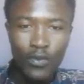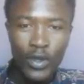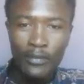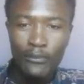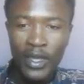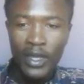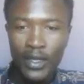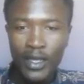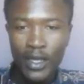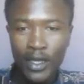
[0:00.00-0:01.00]
We are back
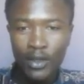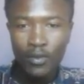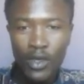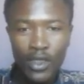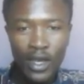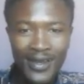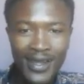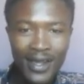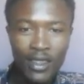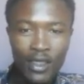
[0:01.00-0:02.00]
again with
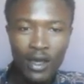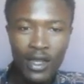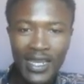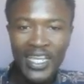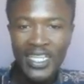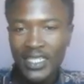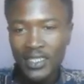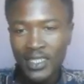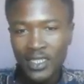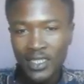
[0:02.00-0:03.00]
another lesson